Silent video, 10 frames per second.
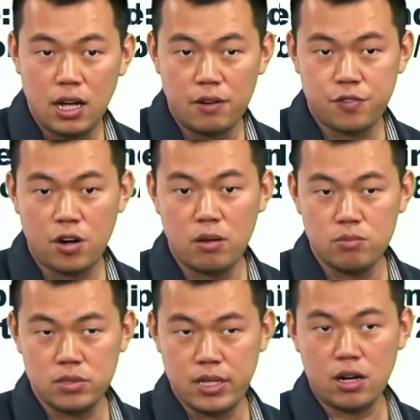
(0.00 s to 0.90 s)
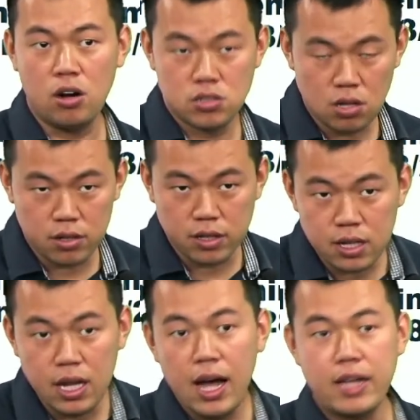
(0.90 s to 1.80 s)
from their course
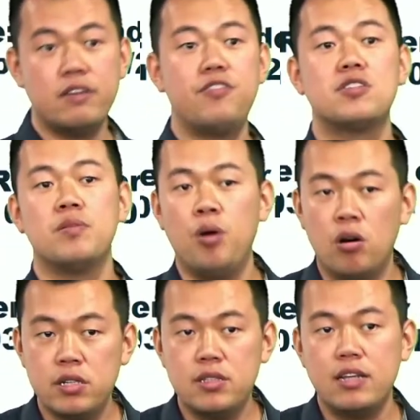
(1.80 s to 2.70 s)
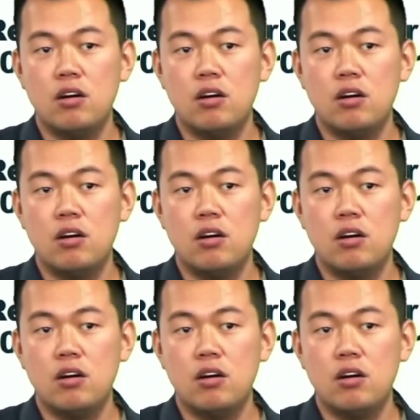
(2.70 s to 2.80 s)
coordinator, and they feel supported and